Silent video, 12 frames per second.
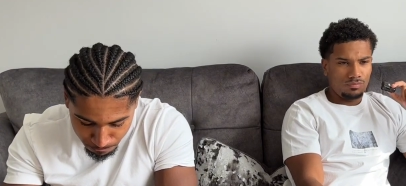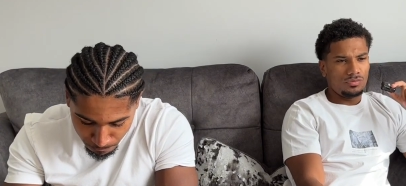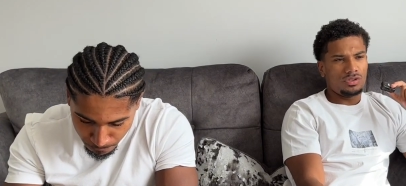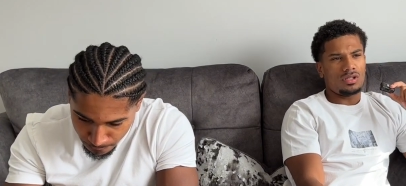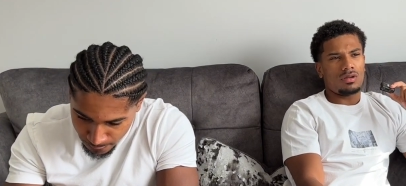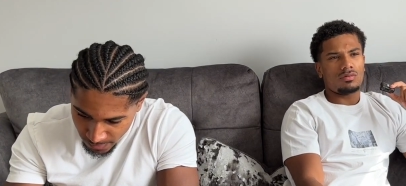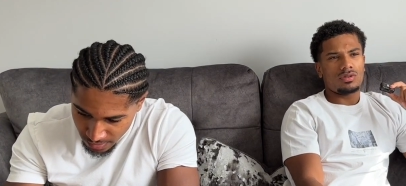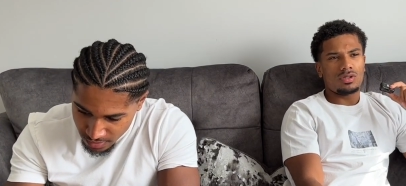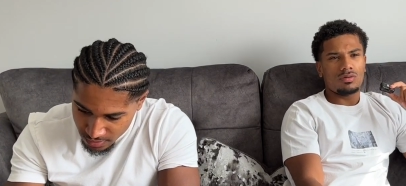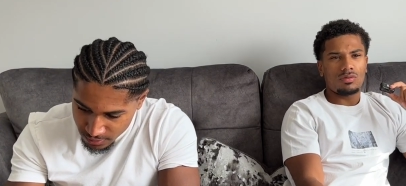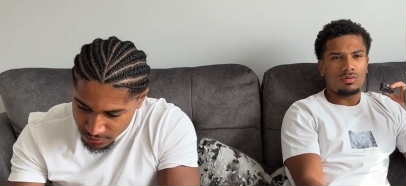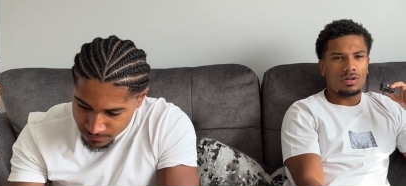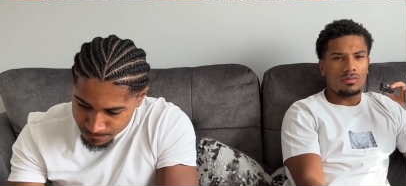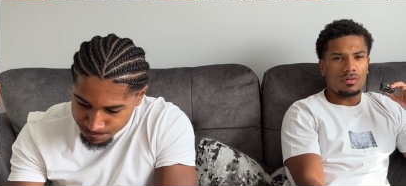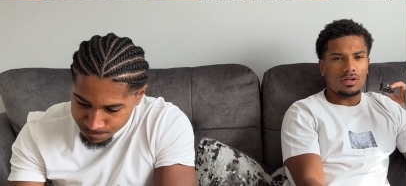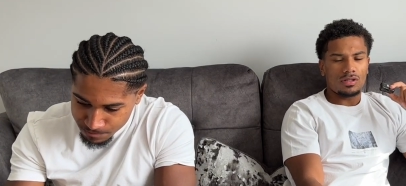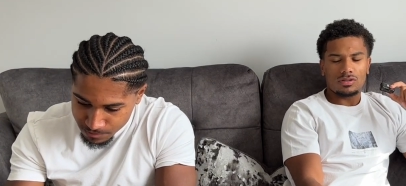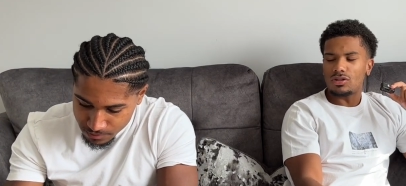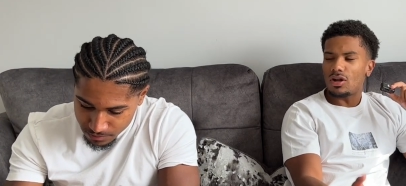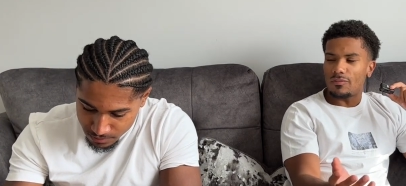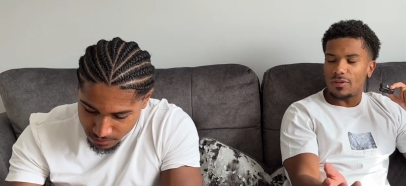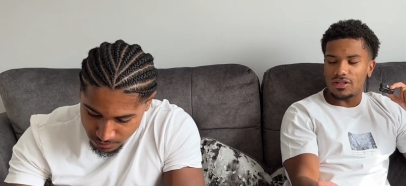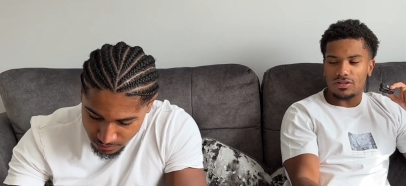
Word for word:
Speaker 1: So two, three, uh, start of May.